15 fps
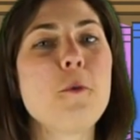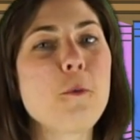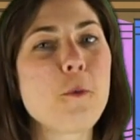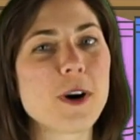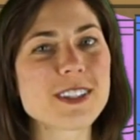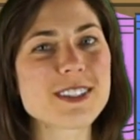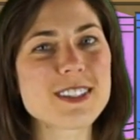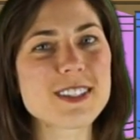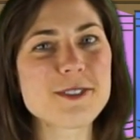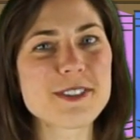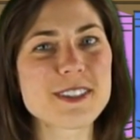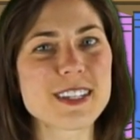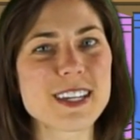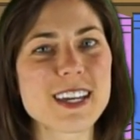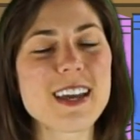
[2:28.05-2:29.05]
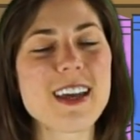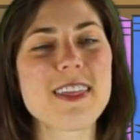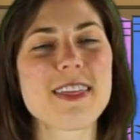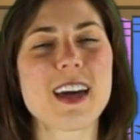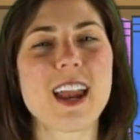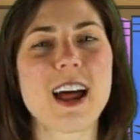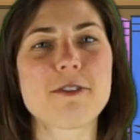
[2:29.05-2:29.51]
Once you see
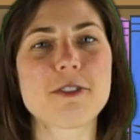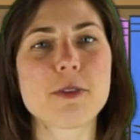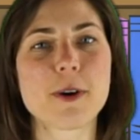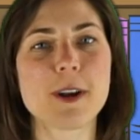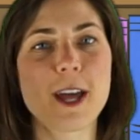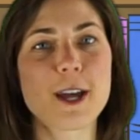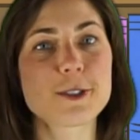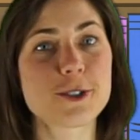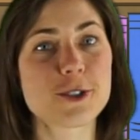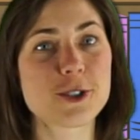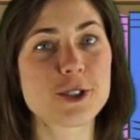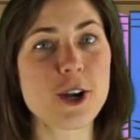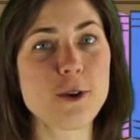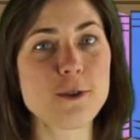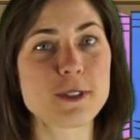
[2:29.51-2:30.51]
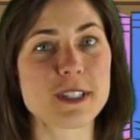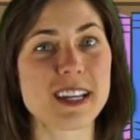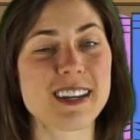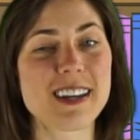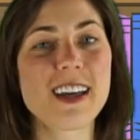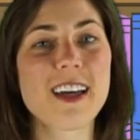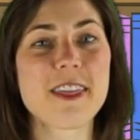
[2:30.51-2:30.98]
that everyone has
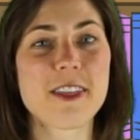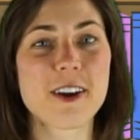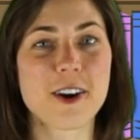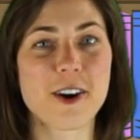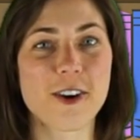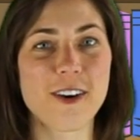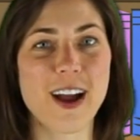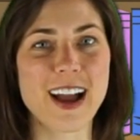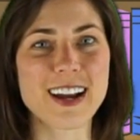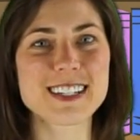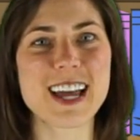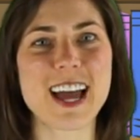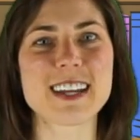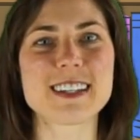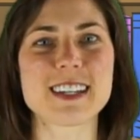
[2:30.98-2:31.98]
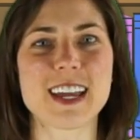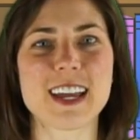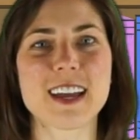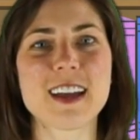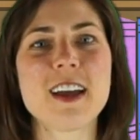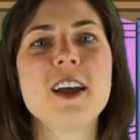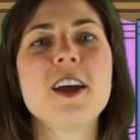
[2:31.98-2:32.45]
chosen the correct
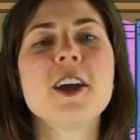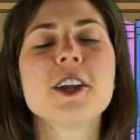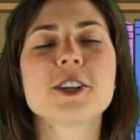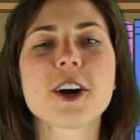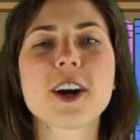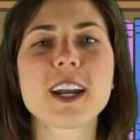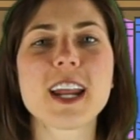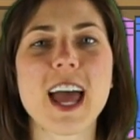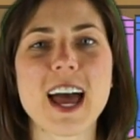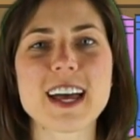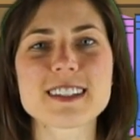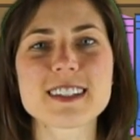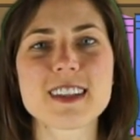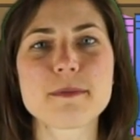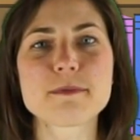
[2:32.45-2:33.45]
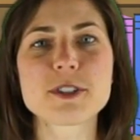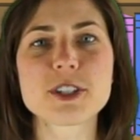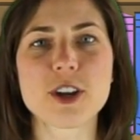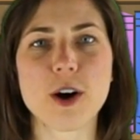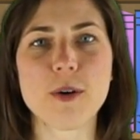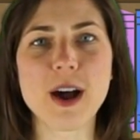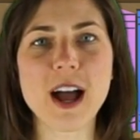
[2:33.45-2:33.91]
ending, you're going to ask them to
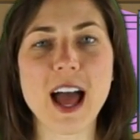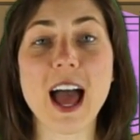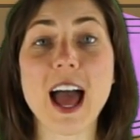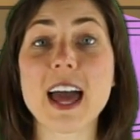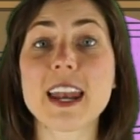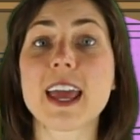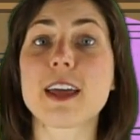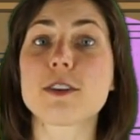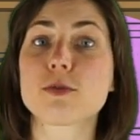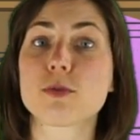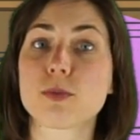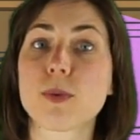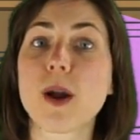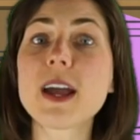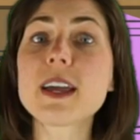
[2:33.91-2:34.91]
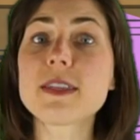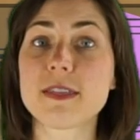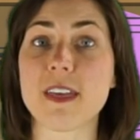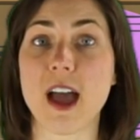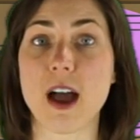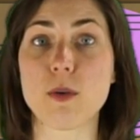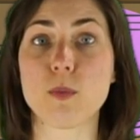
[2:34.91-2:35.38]
go ahead and
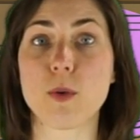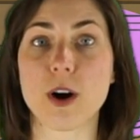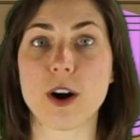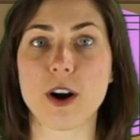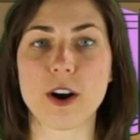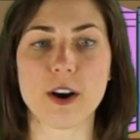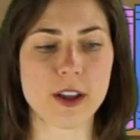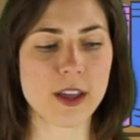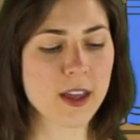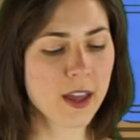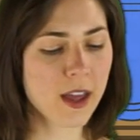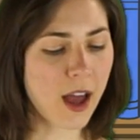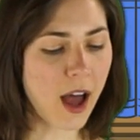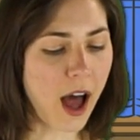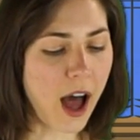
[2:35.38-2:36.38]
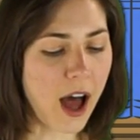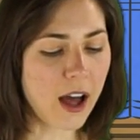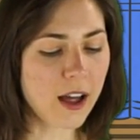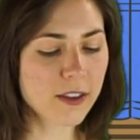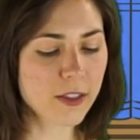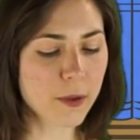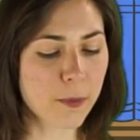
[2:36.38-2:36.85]
write that word
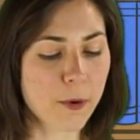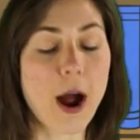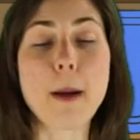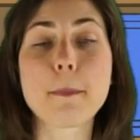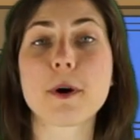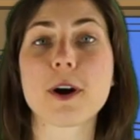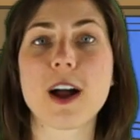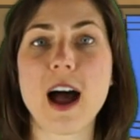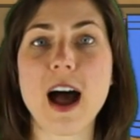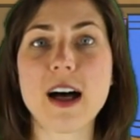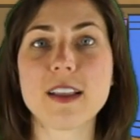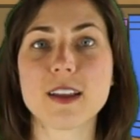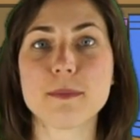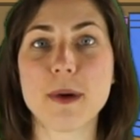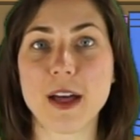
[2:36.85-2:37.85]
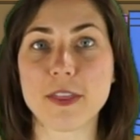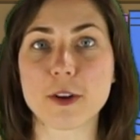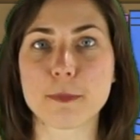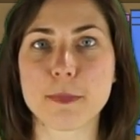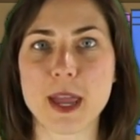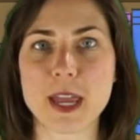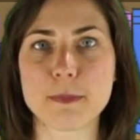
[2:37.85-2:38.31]
on the proper column on
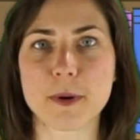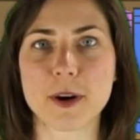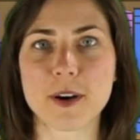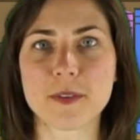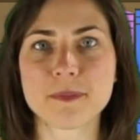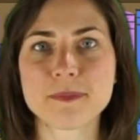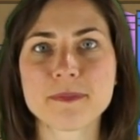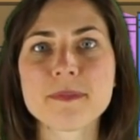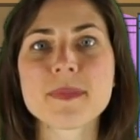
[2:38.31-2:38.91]
their paper.